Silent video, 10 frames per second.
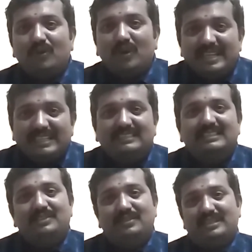products
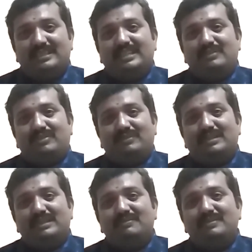that you can get
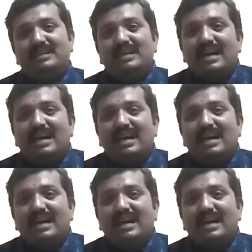from them,